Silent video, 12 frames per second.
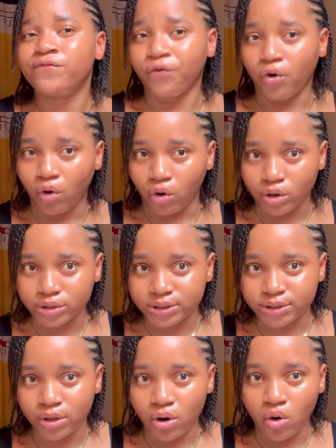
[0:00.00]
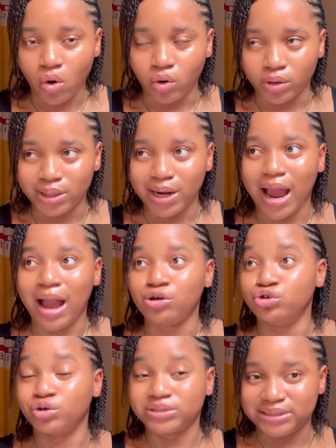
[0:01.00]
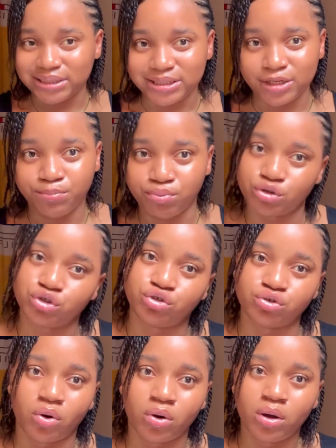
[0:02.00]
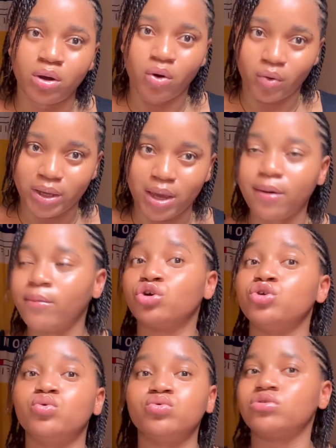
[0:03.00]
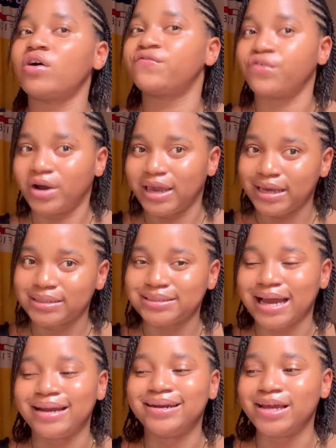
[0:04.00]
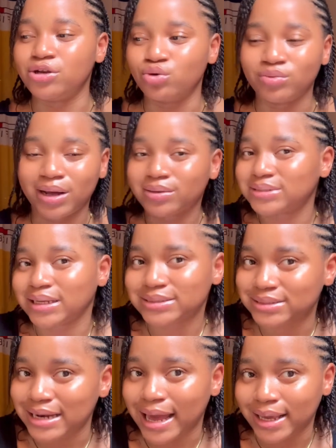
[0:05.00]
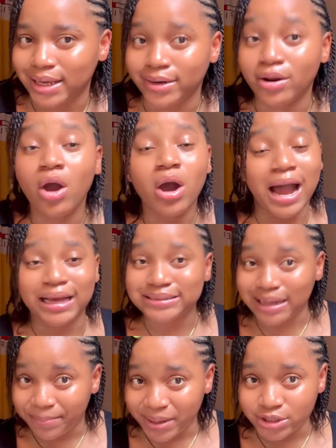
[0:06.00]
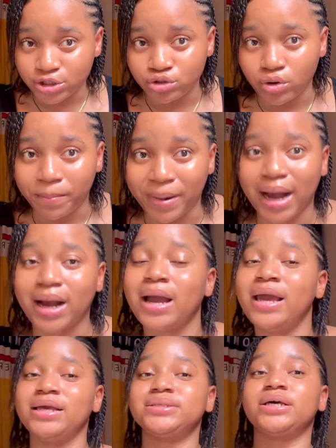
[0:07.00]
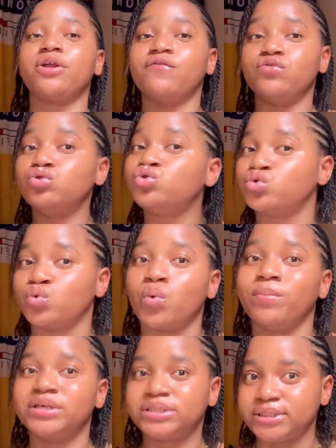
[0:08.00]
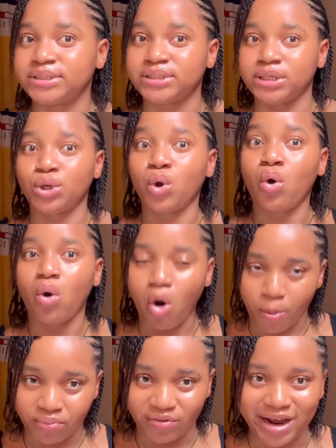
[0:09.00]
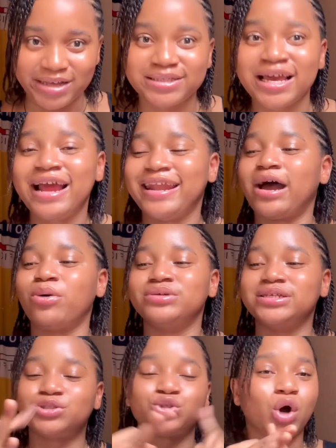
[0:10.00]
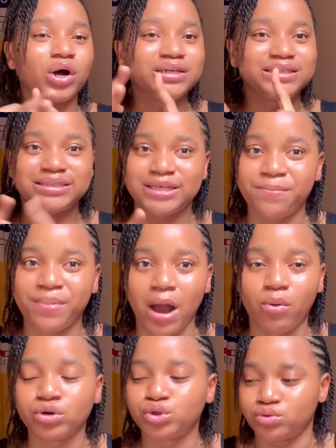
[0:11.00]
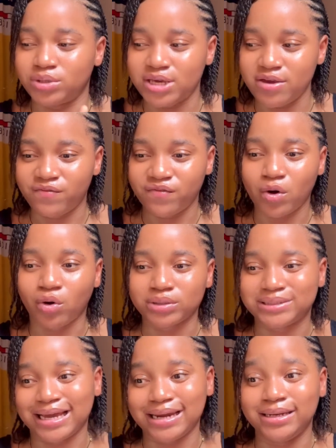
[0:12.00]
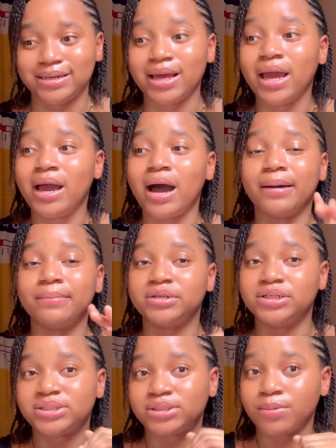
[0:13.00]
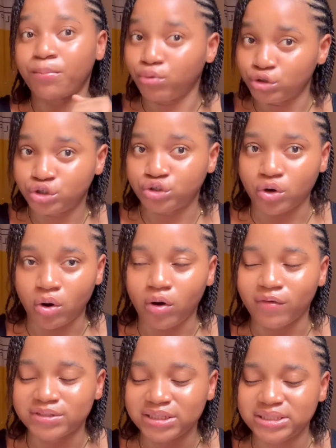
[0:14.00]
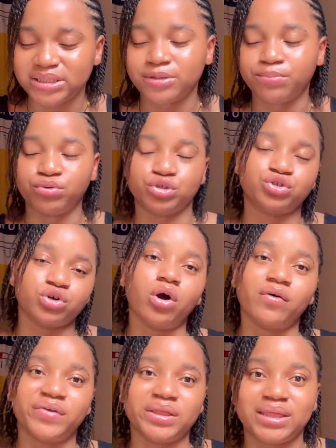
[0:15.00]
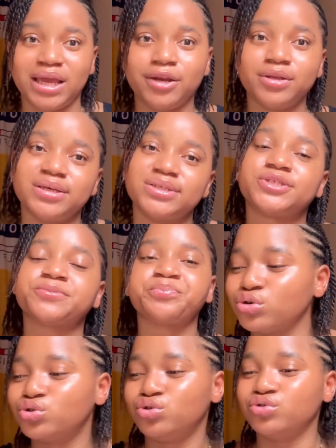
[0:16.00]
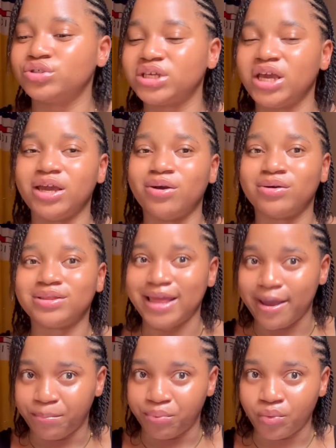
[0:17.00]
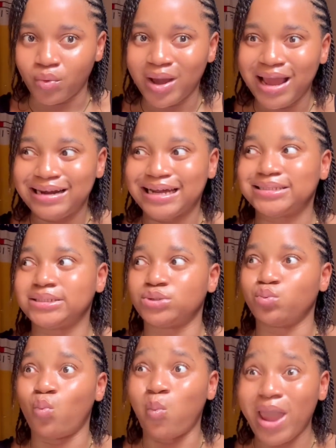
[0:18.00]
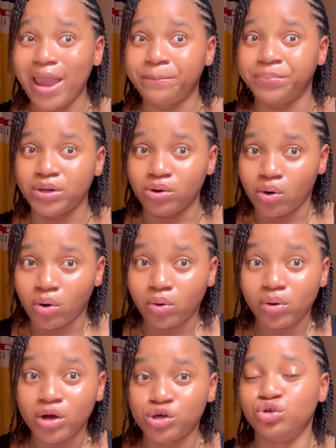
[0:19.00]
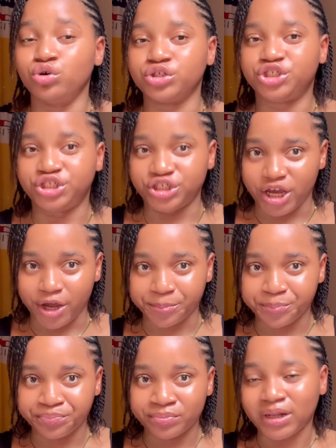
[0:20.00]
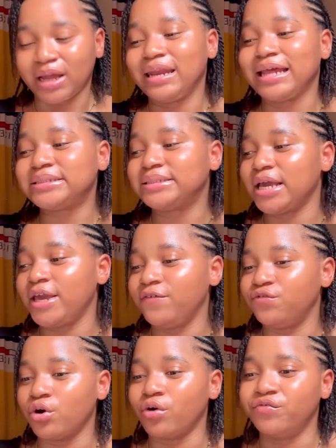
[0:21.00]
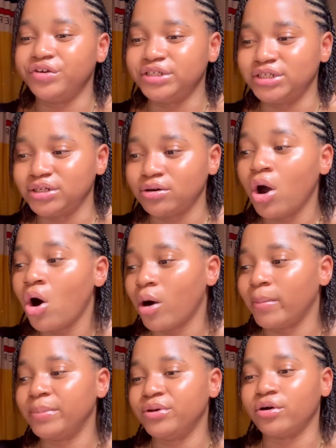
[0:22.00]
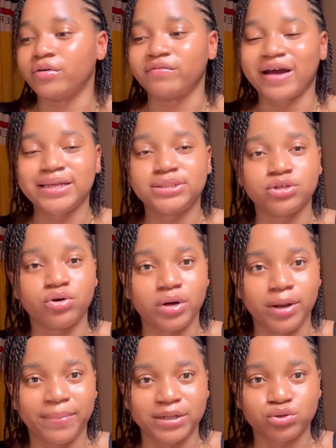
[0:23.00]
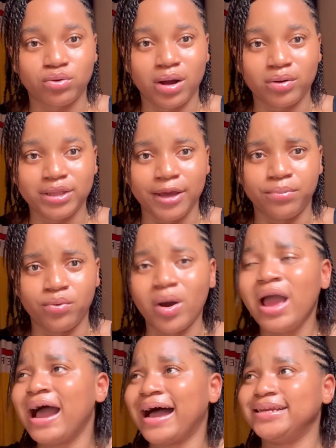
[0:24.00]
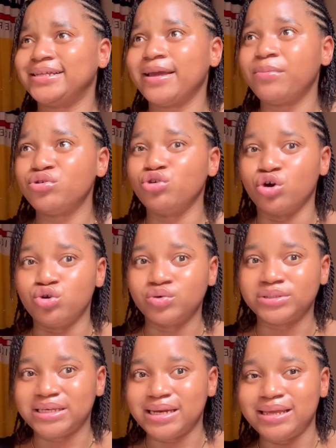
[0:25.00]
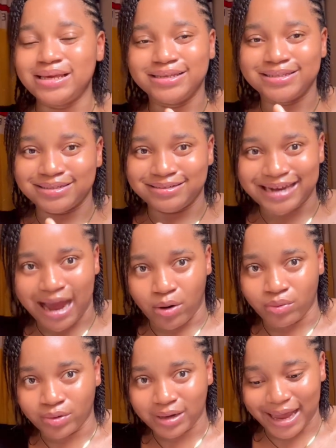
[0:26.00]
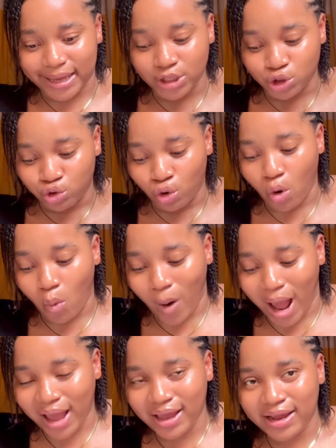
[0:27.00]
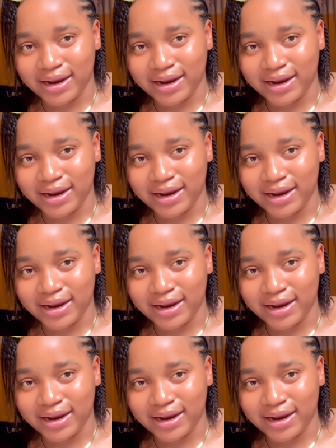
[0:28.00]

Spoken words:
focus on your sitting posture. Okay, so you will not forget, and then you will now start slacking and start bending your back instead of you to be sitting upright. Now, the third tip I want to give concerning this sitting posture of a thing is don't use a table that is way below your chair. Let's say if you're reading or maybe you're writing on a particular table and the table you're using is down, is lower